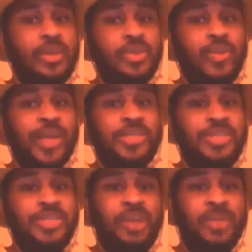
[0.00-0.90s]
you actually
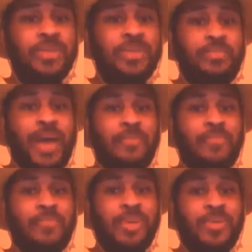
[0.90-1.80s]
jump into the
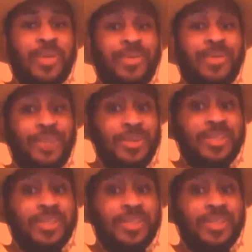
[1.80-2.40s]
Batmobile in a very